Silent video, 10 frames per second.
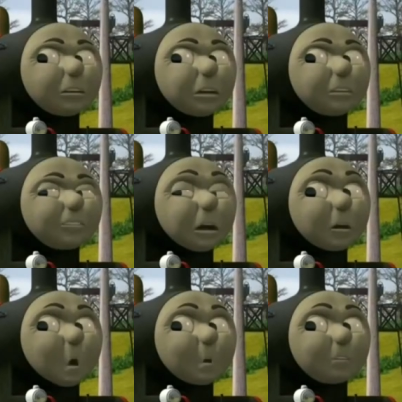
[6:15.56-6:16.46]
There was a
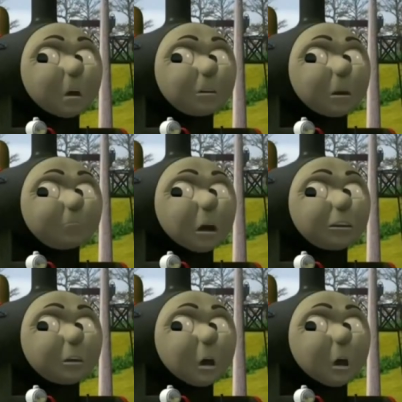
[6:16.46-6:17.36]
yellow signal back
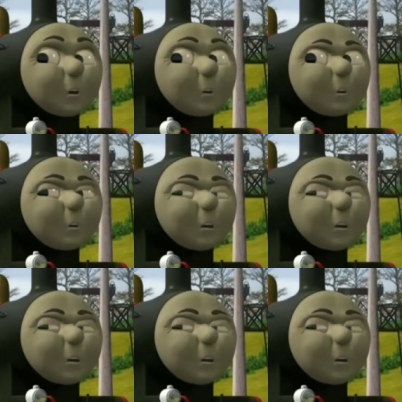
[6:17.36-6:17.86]
there.